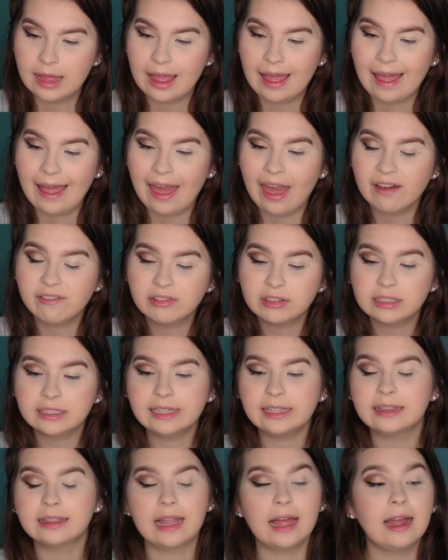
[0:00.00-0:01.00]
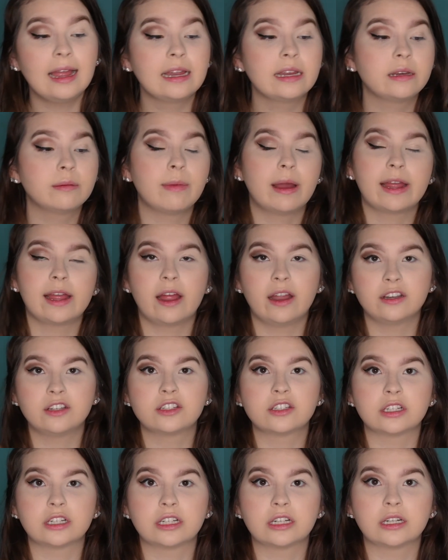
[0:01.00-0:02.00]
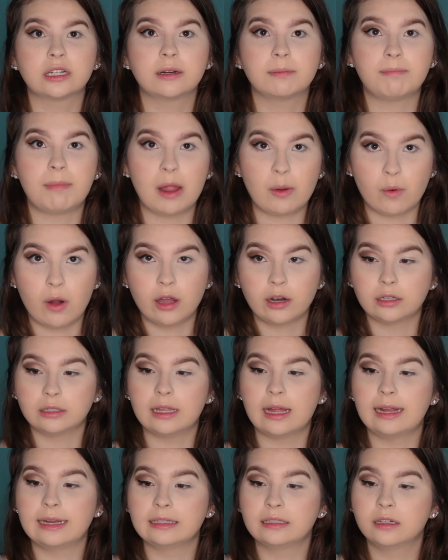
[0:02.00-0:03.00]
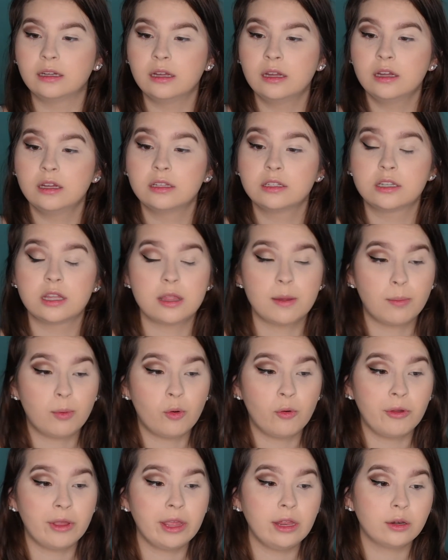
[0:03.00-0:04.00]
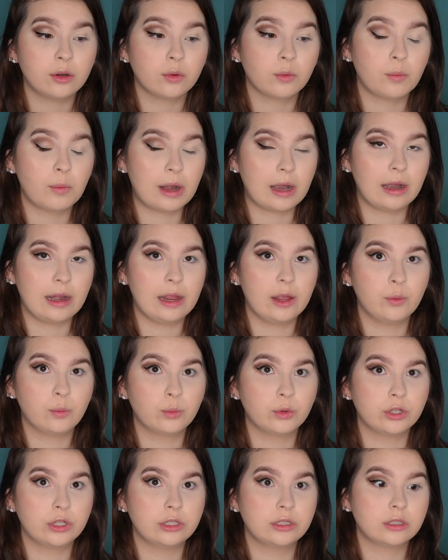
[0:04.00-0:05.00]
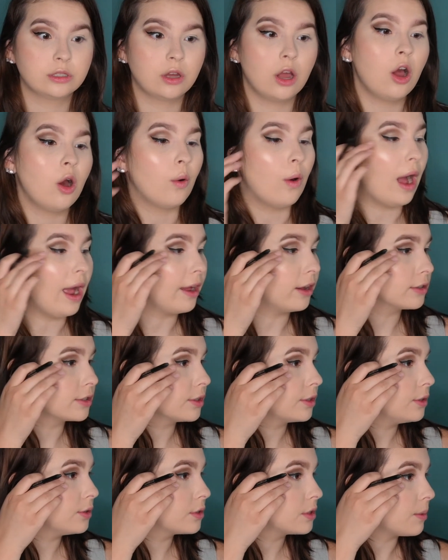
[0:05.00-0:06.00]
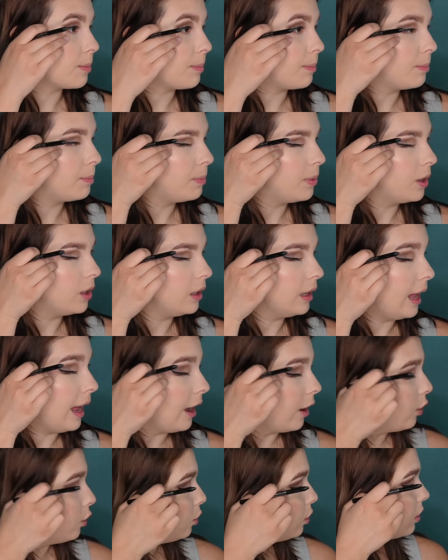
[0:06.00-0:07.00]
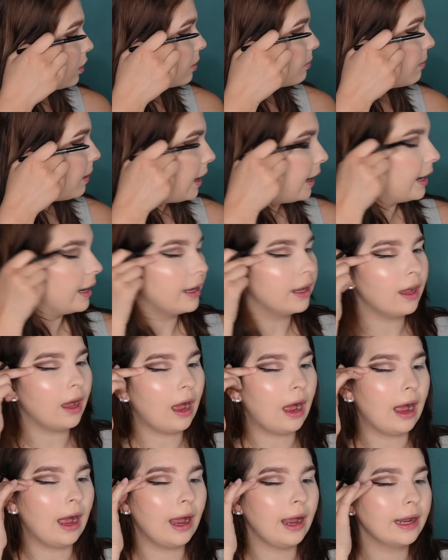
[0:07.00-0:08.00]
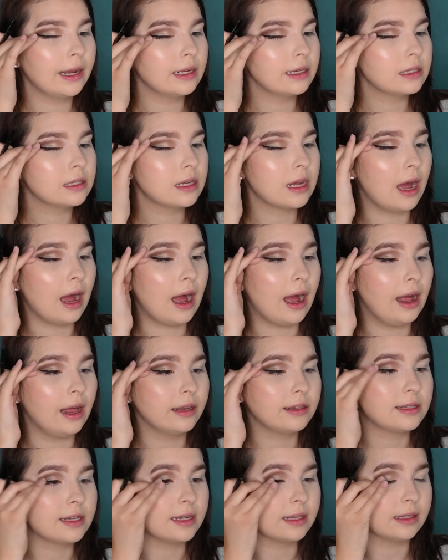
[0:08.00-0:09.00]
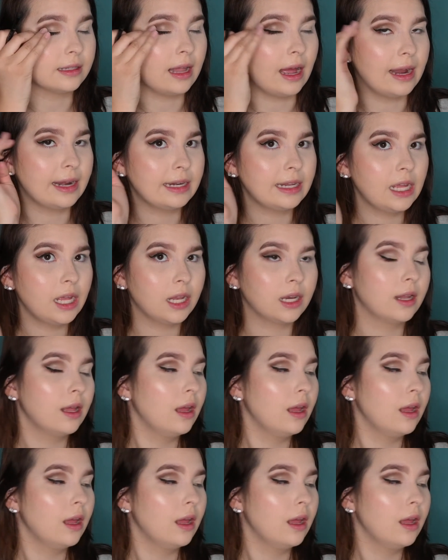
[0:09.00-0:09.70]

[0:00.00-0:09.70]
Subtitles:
heavily line my waterline to the point where it would, oh, I also used to pull out my eye to line it,